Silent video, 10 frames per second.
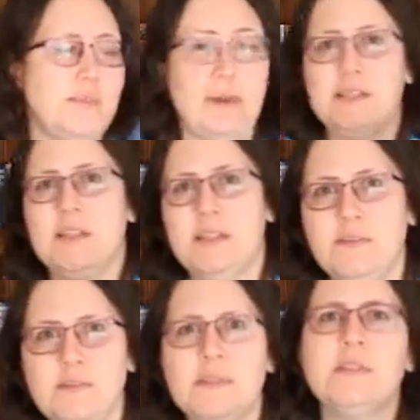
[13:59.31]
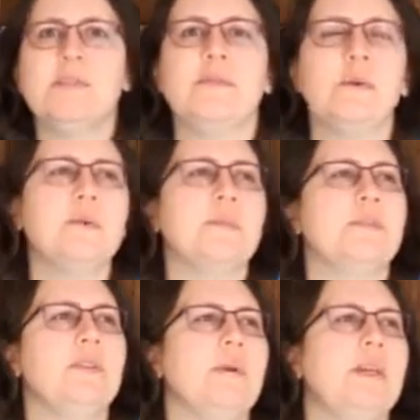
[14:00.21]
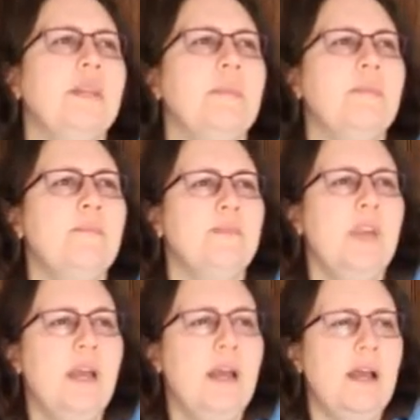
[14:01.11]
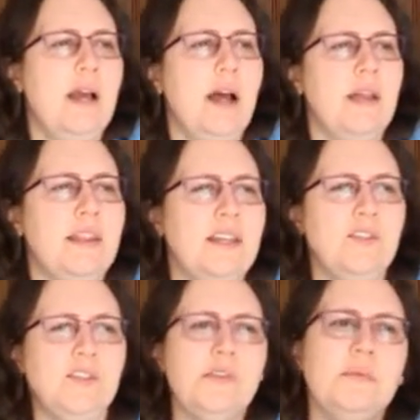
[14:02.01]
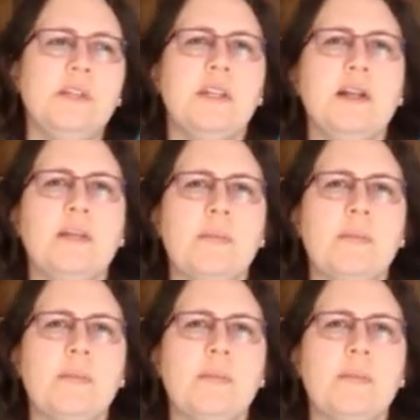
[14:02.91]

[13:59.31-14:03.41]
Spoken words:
plus the differences, of course, between them. Then it zoomed in a little